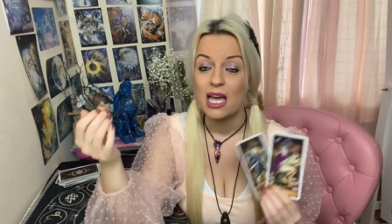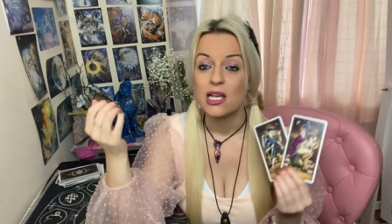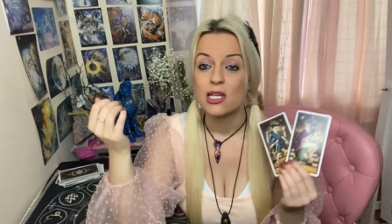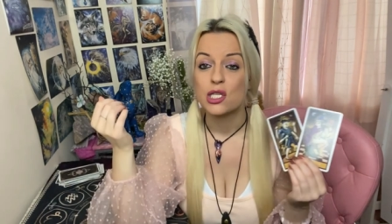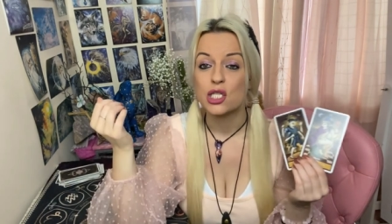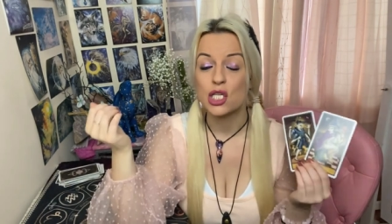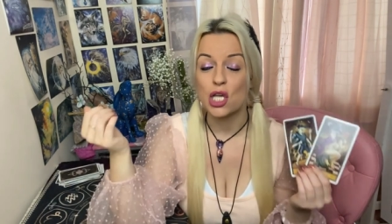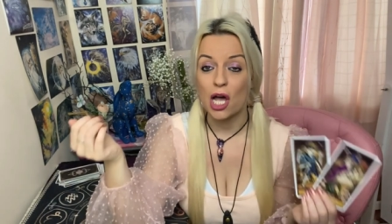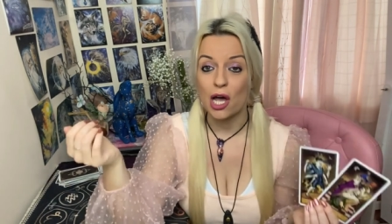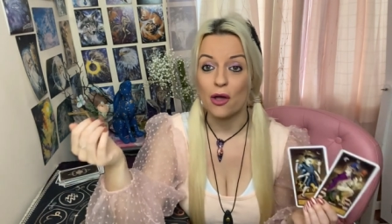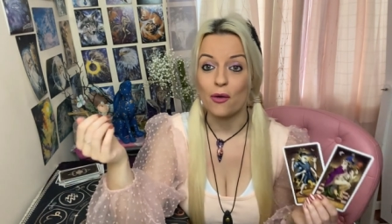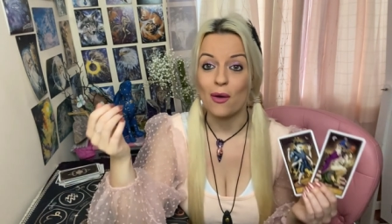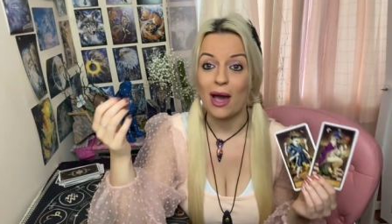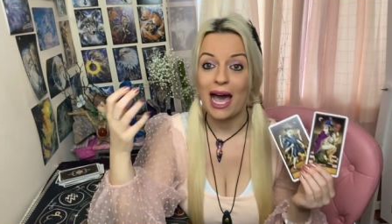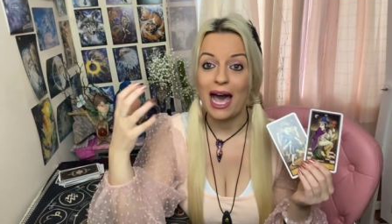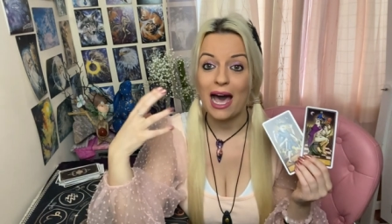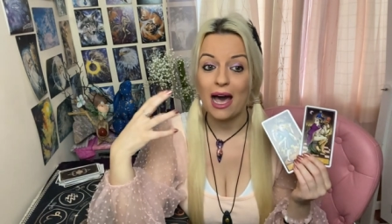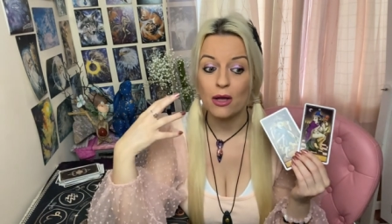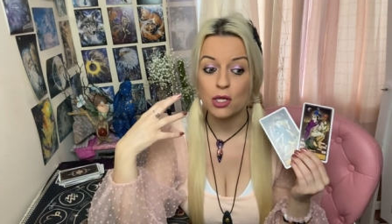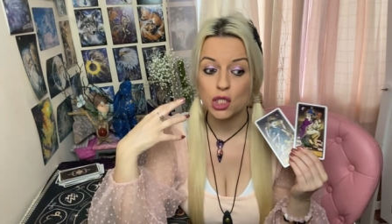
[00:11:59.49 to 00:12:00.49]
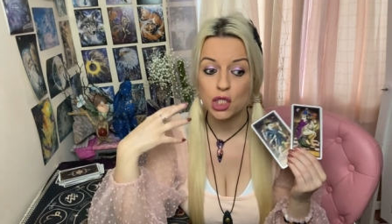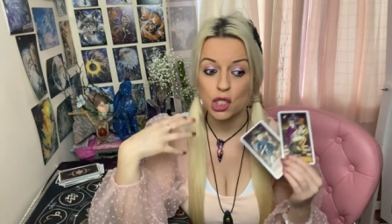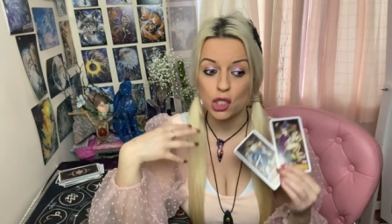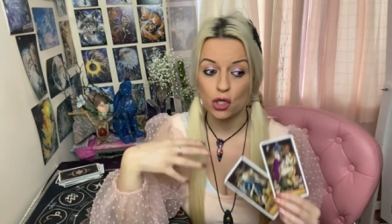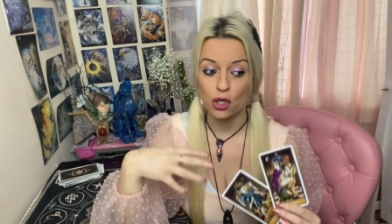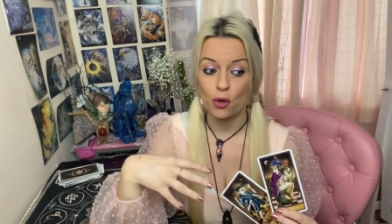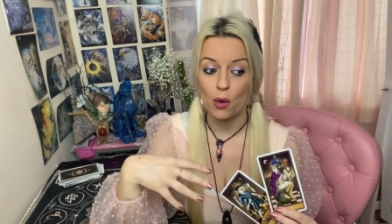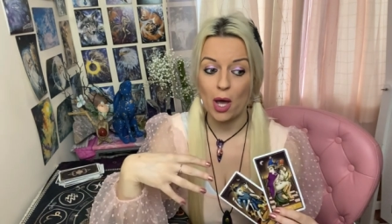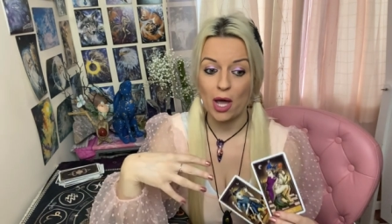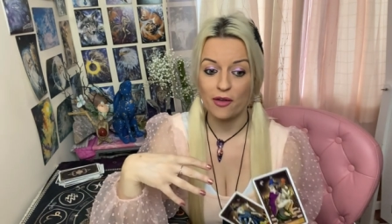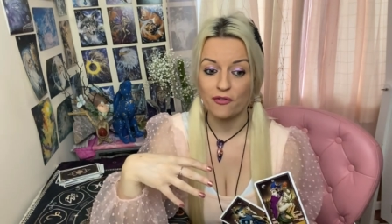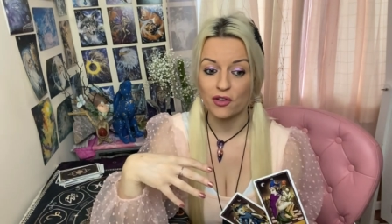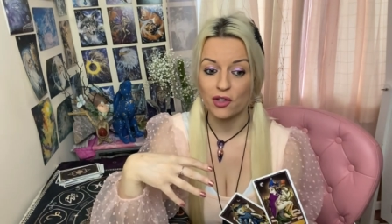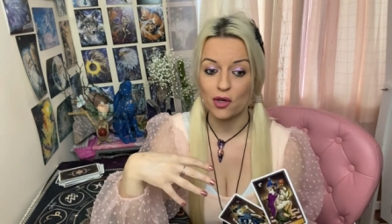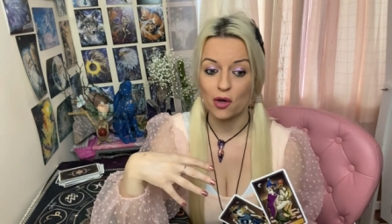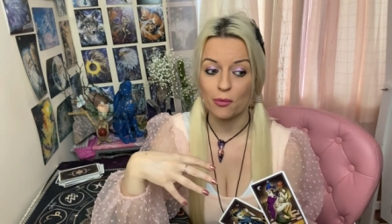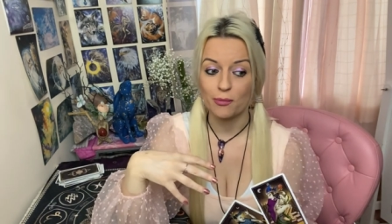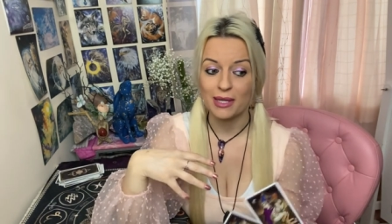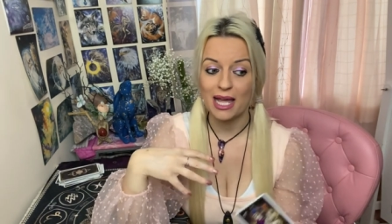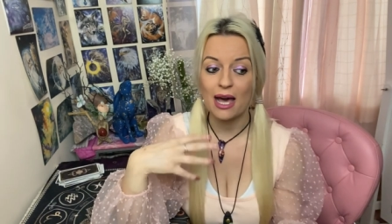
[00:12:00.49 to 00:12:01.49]
So how to
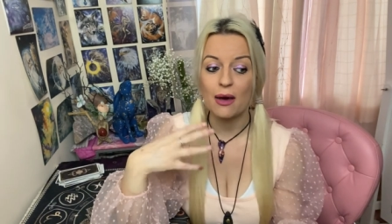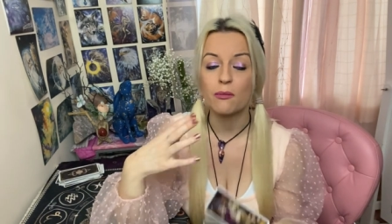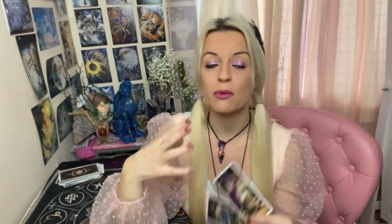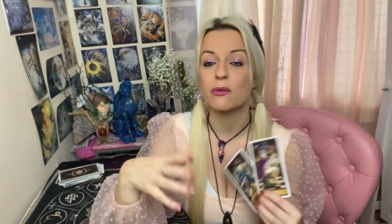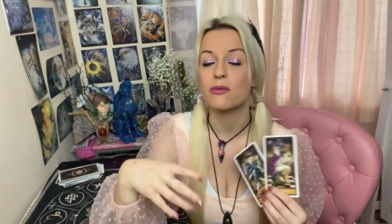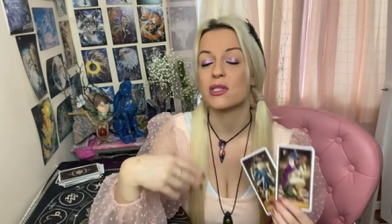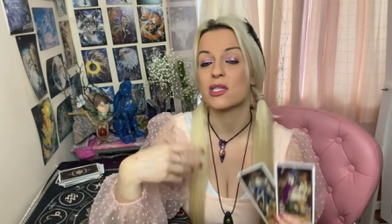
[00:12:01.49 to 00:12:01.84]
overcome that? We